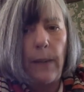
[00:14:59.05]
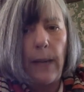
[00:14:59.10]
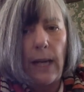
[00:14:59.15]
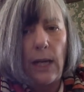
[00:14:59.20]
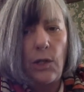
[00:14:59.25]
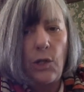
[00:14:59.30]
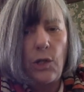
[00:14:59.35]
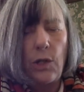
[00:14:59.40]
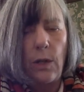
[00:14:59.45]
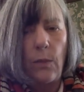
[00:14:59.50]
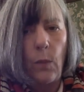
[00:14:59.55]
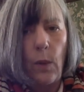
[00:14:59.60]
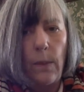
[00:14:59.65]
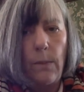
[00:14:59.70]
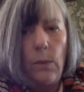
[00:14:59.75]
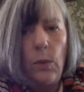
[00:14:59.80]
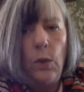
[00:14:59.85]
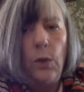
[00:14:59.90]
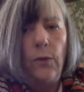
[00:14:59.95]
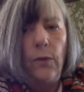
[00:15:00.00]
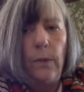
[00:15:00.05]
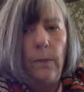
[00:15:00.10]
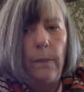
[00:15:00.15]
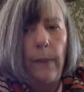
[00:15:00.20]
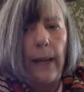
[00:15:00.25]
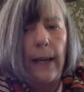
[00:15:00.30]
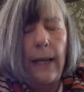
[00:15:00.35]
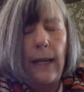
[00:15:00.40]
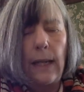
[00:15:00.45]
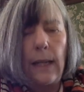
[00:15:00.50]
passion and we're moving
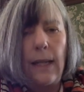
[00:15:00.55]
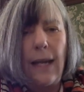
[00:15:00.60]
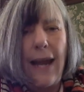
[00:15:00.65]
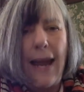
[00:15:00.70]
back in